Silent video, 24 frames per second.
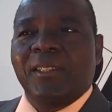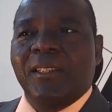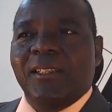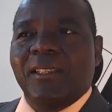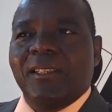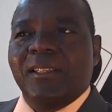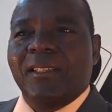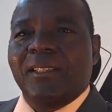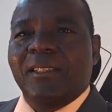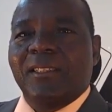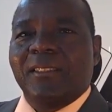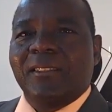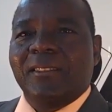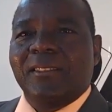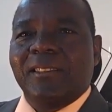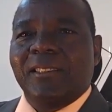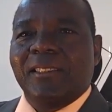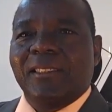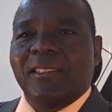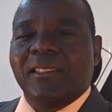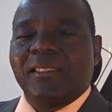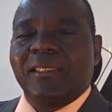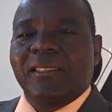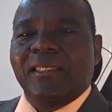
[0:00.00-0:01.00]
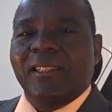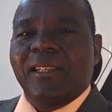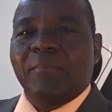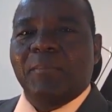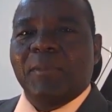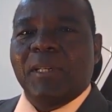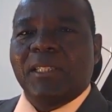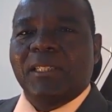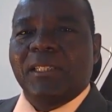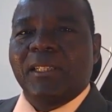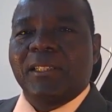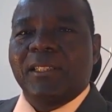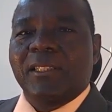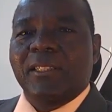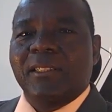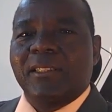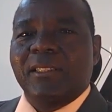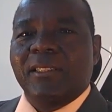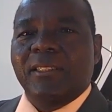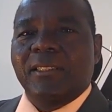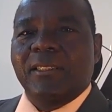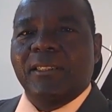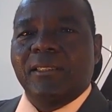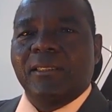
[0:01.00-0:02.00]
and I'm attending
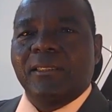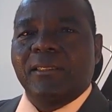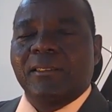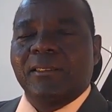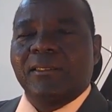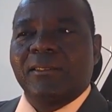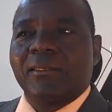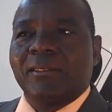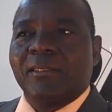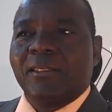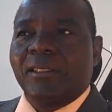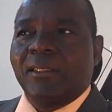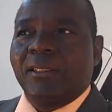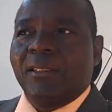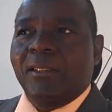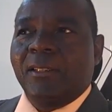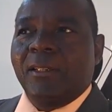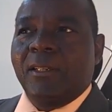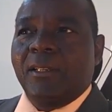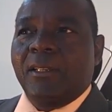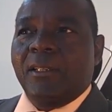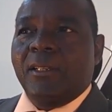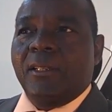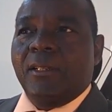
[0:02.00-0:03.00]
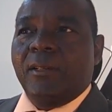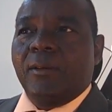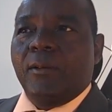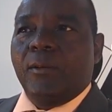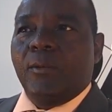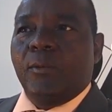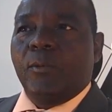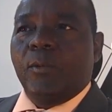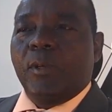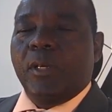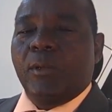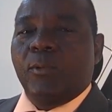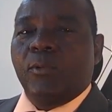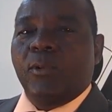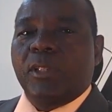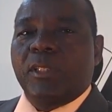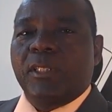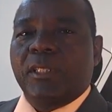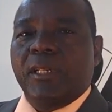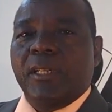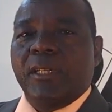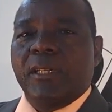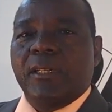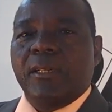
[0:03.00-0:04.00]
the World
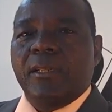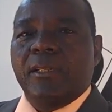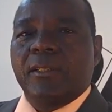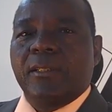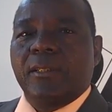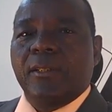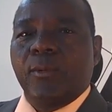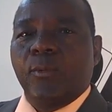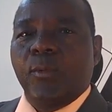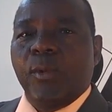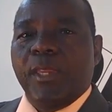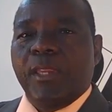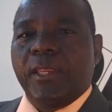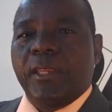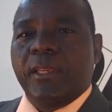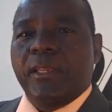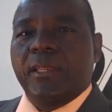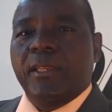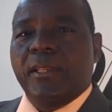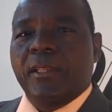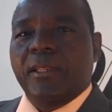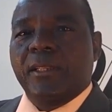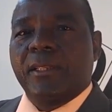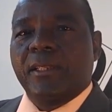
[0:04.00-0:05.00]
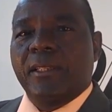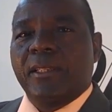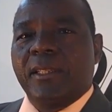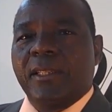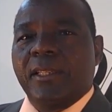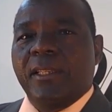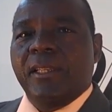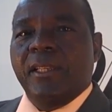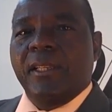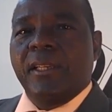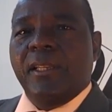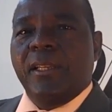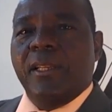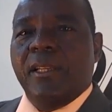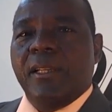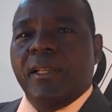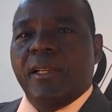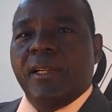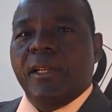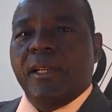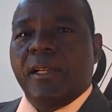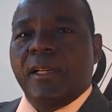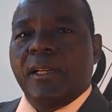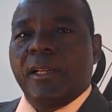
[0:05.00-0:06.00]
Water Week
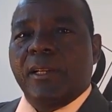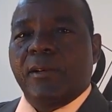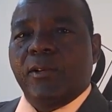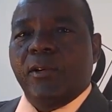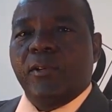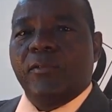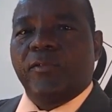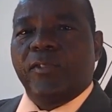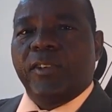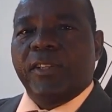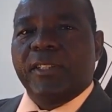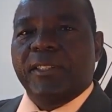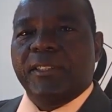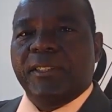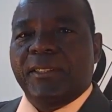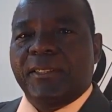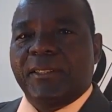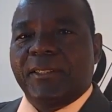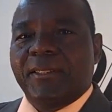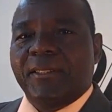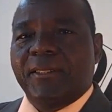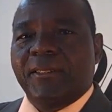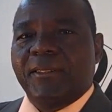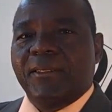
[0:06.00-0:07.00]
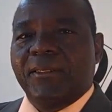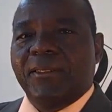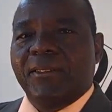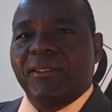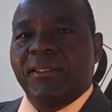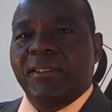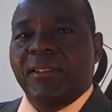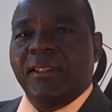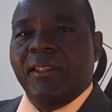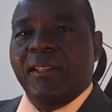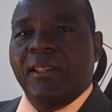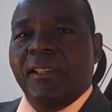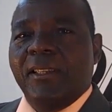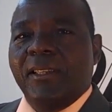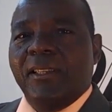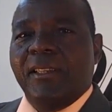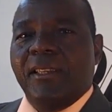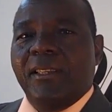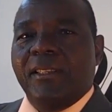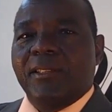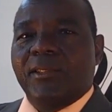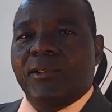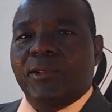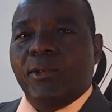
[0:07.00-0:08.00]
conference
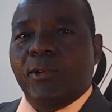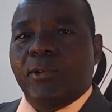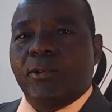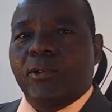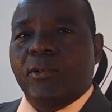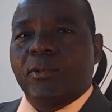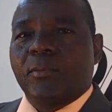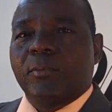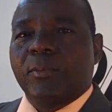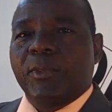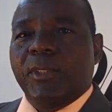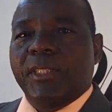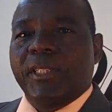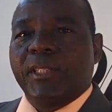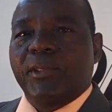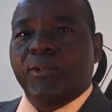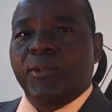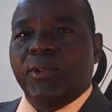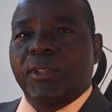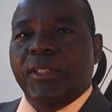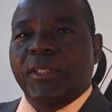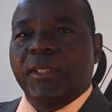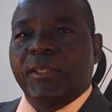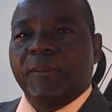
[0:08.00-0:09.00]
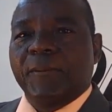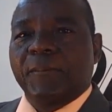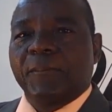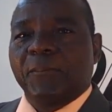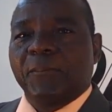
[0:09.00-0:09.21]
in Stockholm here today.